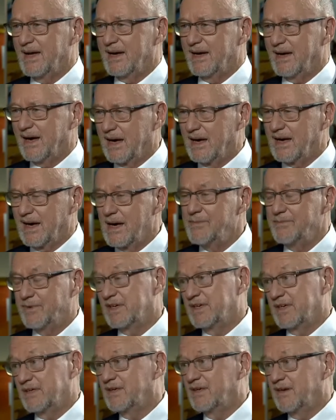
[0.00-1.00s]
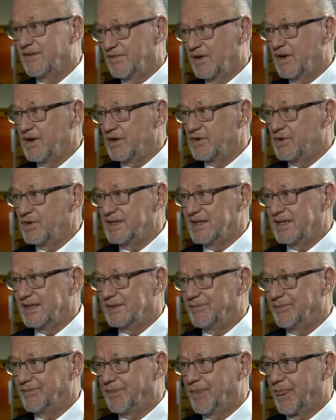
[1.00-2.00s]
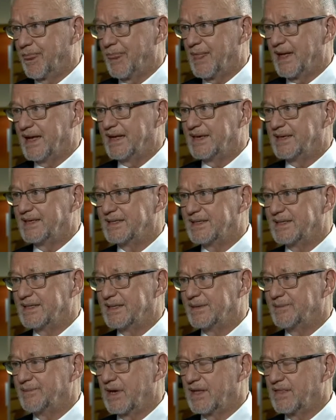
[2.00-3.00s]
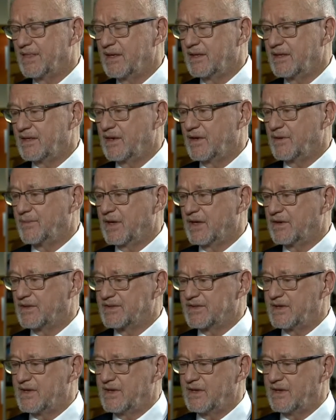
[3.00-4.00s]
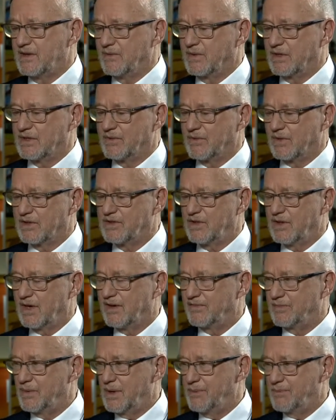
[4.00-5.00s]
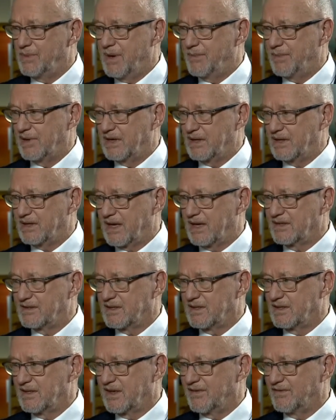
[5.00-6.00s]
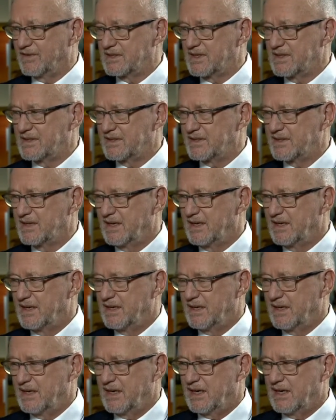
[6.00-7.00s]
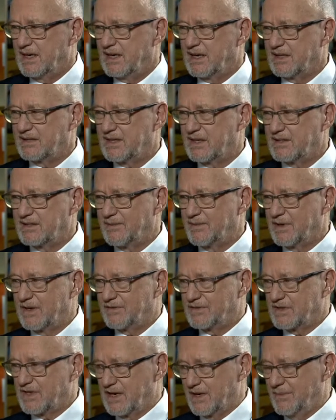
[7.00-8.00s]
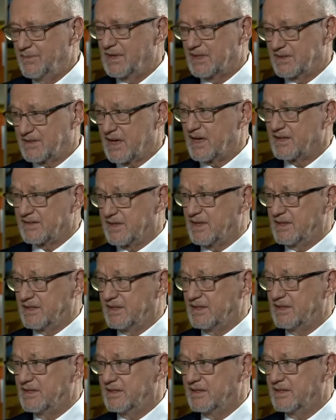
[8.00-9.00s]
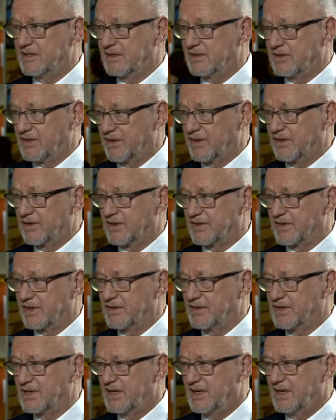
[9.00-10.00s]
I'm predicting a very good year. And I think, you know, because what you have when people cancel their visits takes a bit of time, as they did during the drought.